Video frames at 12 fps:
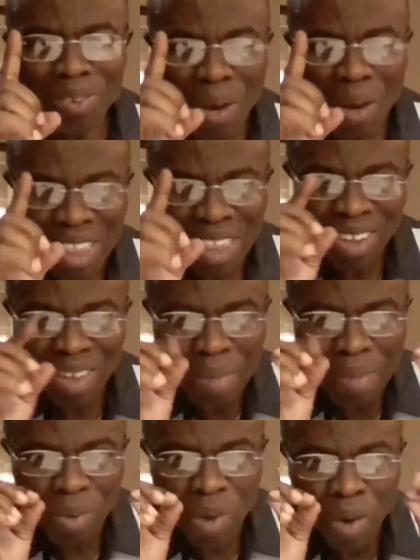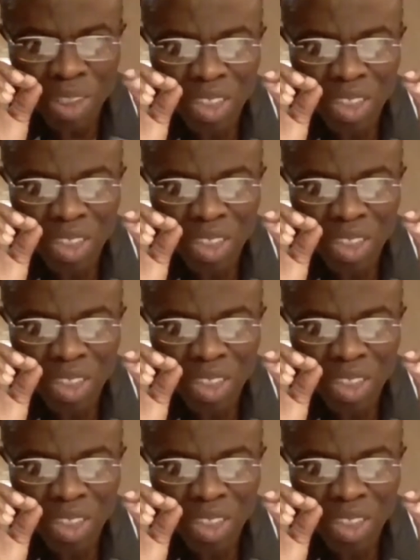We are waiting on, remember we are